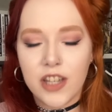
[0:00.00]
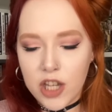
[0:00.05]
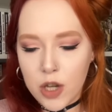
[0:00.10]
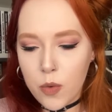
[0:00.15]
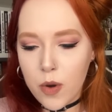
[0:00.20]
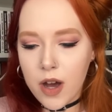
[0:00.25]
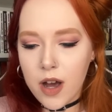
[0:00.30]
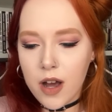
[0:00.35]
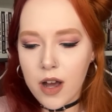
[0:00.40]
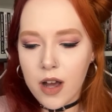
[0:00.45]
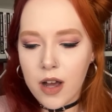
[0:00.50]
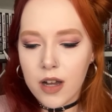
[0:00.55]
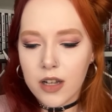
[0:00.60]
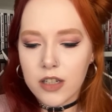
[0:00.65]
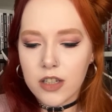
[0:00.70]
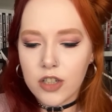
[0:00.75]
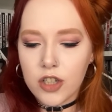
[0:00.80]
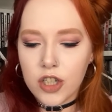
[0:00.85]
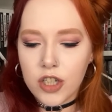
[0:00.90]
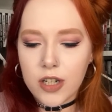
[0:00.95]
You are
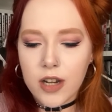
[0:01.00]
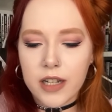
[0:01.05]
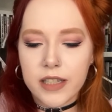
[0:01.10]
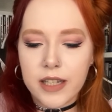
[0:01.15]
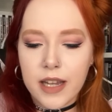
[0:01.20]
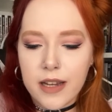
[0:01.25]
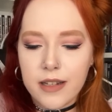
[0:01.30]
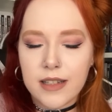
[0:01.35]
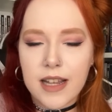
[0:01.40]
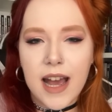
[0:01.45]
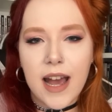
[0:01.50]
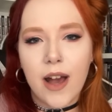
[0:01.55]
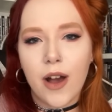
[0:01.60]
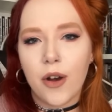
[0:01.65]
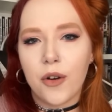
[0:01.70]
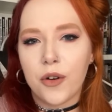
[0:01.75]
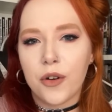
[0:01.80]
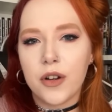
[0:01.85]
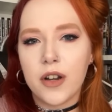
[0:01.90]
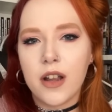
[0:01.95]
shutting
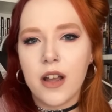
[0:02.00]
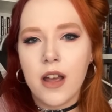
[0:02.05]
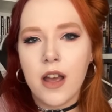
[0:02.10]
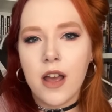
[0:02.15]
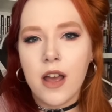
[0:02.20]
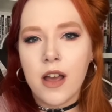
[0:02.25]
down